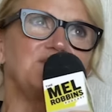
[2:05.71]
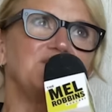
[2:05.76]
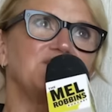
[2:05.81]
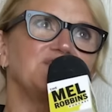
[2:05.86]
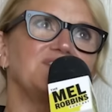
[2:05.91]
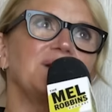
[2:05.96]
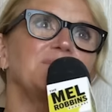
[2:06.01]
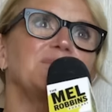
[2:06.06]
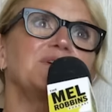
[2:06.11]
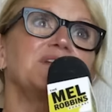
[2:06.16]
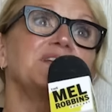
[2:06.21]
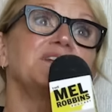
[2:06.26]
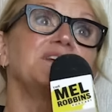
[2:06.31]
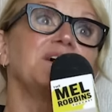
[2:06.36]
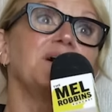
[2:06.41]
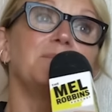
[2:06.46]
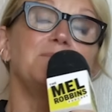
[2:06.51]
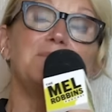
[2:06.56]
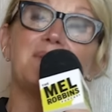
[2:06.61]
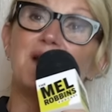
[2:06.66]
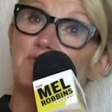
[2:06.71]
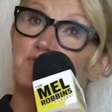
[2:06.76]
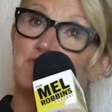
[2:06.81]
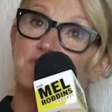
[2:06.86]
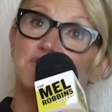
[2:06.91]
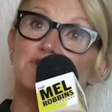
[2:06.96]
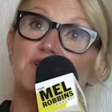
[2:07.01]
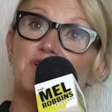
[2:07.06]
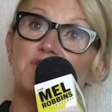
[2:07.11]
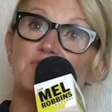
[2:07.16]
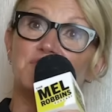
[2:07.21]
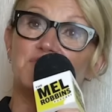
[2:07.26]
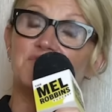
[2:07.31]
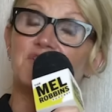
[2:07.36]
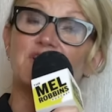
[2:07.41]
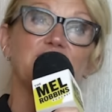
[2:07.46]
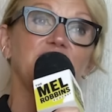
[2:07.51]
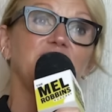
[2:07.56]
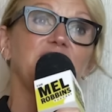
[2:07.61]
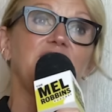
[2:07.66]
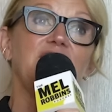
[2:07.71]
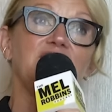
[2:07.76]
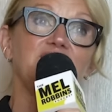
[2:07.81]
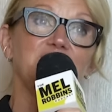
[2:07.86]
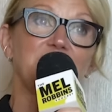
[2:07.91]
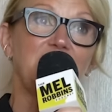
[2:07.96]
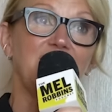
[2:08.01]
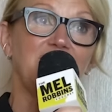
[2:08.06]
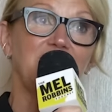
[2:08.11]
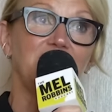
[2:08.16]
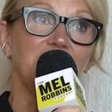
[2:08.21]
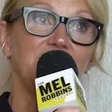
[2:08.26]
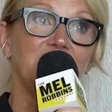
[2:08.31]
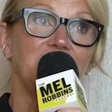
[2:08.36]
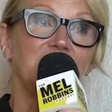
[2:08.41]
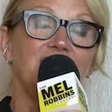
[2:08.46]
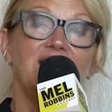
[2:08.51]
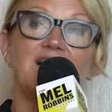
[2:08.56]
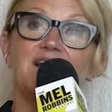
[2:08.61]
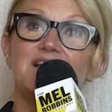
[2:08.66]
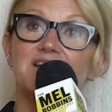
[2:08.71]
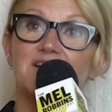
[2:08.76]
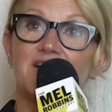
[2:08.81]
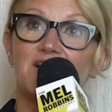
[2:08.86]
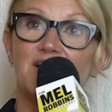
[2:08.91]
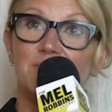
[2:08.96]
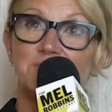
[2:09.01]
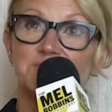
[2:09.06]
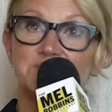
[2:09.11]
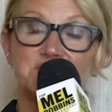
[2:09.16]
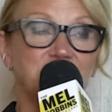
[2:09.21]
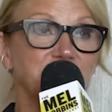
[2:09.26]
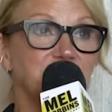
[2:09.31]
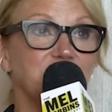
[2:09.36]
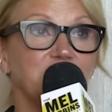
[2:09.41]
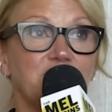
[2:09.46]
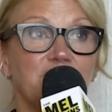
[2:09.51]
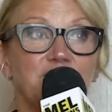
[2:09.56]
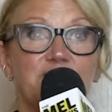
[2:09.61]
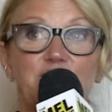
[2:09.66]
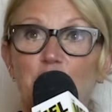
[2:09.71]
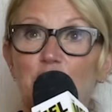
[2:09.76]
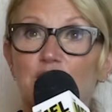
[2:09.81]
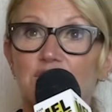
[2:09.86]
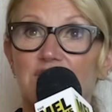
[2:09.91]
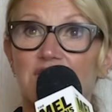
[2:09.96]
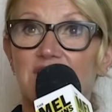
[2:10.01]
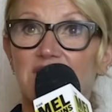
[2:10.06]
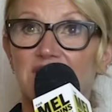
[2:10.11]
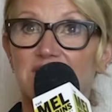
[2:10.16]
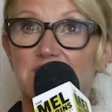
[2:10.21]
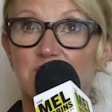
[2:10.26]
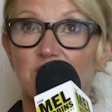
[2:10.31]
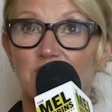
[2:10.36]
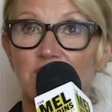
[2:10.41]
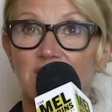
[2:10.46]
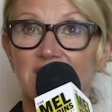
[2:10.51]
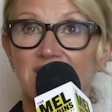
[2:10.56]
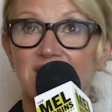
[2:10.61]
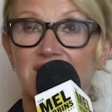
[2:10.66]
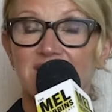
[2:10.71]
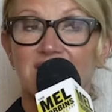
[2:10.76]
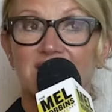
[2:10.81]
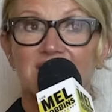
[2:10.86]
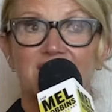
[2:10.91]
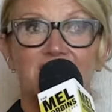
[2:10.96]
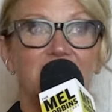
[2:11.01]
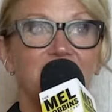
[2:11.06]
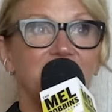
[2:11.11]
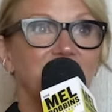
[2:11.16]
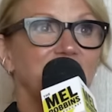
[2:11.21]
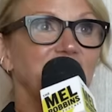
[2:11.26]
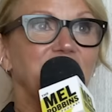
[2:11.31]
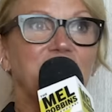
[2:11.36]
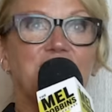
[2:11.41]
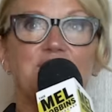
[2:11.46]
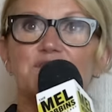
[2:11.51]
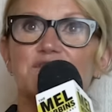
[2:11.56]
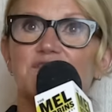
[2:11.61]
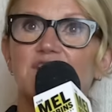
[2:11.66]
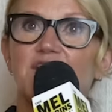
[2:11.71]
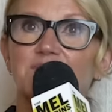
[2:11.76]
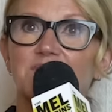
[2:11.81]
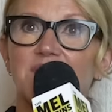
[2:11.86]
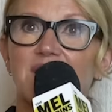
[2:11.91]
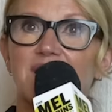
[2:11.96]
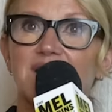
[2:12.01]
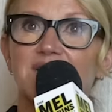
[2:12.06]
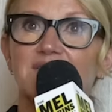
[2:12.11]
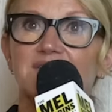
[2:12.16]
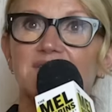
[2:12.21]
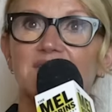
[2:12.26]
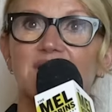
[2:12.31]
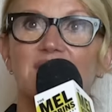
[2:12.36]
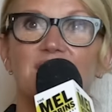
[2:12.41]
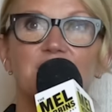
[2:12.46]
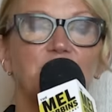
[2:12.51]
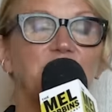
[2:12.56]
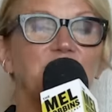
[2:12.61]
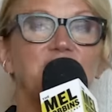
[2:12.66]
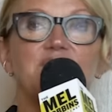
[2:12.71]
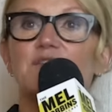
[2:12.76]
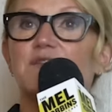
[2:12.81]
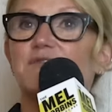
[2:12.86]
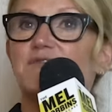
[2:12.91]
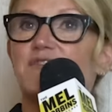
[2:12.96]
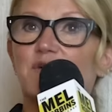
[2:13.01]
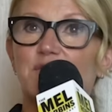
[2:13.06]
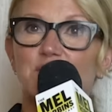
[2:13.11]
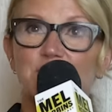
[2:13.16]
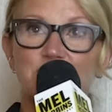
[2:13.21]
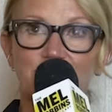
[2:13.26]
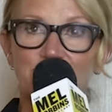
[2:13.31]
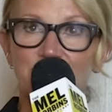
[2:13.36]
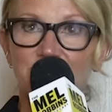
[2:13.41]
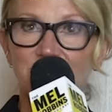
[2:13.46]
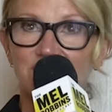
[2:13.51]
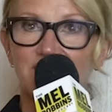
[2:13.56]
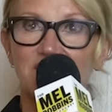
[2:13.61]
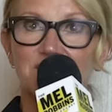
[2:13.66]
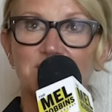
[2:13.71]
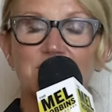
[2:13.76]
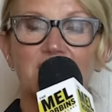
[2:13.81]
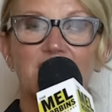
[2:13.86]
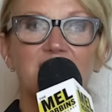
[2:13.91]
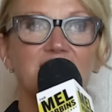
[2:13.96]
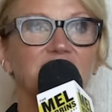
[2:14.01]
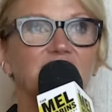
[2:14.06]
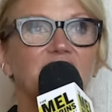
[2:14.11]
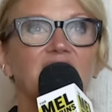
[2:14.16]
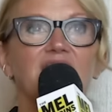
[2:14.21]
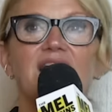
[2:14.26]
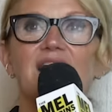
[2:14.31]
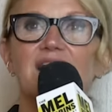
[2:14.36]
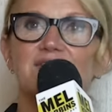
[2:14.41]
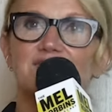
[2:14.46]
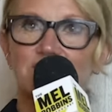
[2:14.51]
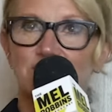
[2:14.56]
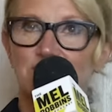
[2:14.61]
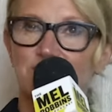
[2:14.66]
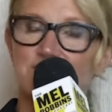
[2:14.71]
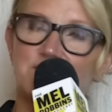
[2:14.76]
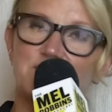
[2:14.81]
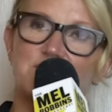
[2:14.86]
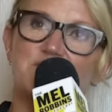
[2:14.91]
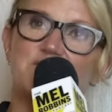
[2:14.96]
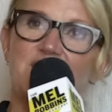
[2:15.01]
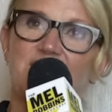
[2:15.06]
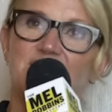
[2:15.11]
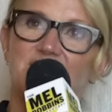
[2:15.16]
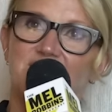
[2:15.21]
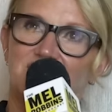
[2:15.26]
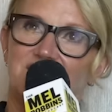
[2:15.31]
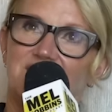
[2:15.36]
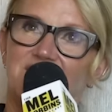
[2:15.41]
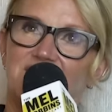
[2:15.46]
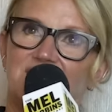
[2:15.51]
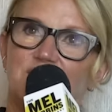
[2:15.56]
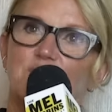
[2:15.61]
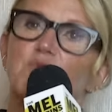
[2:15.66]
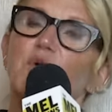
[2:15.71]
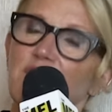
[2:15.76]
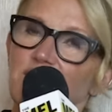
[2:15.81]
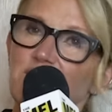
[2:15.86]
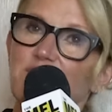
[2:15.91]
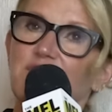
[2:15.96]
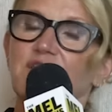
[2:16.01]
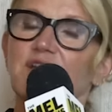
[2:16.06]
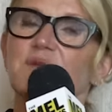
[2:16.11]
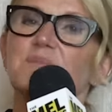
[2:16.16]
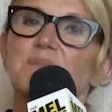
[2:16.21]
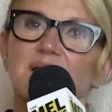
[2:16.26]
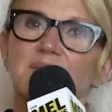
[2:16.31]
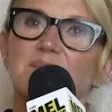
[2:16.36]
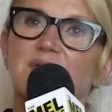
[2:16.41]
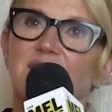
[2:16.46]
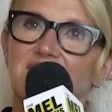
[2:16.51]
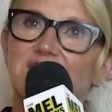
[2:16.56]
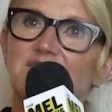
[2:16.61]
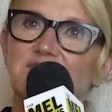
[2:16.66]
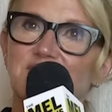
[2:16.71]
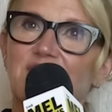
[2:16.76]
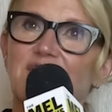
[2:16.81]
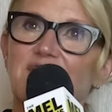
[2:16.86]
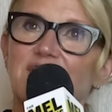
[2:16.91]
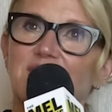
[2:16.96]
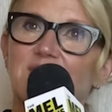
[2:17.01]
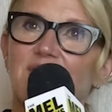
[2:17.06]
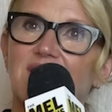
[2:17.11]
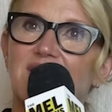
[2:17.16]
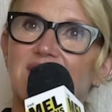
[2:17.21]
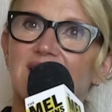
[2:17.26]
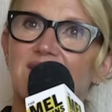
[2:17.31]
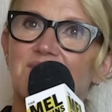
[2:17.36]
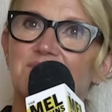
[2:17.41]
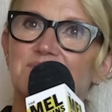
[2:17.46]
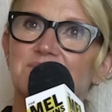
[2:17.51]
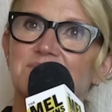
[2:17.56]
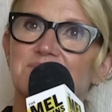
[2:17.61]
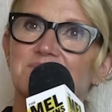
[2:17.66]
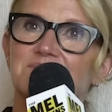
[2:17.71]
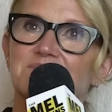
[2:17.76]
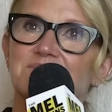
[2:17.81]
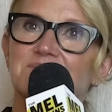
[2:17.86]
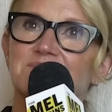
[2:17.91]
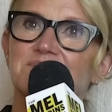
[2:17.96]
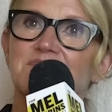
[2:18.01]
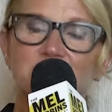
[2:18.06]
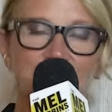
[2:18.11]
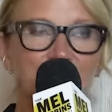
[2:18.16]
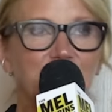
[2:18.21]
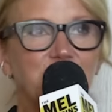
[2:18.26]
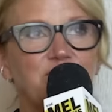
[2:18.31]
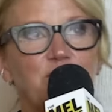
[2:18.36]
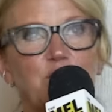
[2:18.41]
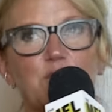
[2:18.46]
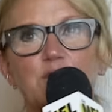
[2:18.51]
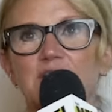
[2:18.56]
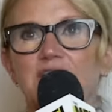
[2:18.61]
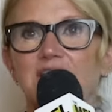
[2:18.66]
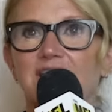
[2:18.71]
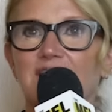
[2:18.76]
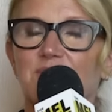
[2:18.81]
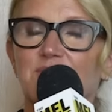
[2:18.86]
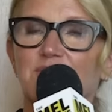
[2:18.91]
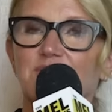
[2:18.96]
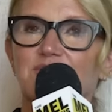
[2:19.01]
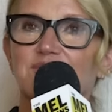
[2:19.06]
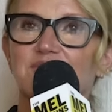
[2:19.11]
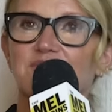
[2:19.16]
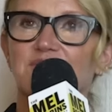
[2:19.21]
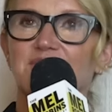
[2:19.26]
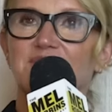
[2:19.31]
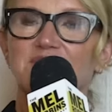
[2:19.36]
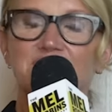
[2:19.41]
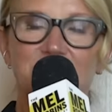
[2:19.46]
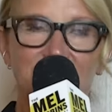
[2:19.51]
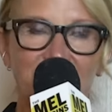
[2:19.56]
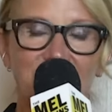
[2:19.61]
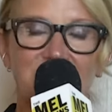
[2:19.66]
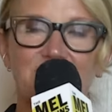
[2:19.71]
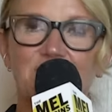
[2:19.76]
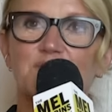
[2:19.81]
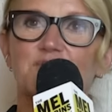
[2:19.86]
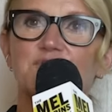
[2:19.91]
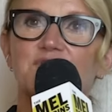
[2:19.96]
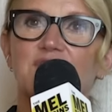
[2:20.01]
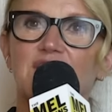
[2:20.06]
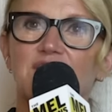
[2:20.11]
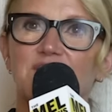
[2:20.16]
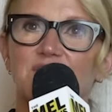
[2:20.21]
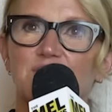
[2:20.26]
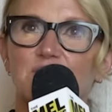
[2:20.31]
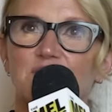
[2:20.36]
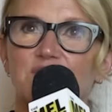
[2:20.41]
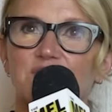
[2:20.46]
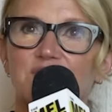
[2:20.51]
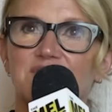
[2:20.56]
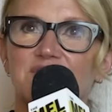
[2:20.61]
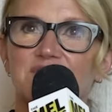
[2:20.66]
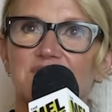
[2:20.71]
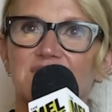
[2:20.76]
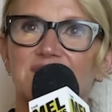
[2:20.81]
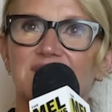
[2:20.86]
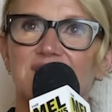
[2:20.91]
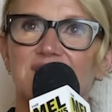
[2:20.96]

had summited a mountain alone? It's like a five mile hike up. She started at four o'clock in the morning to see the sunrise. We saw the photos of the sunrise, haven't heard from her since. What do you think my mind is thinking right now? It's been 48 hours. She's on the other side of the world.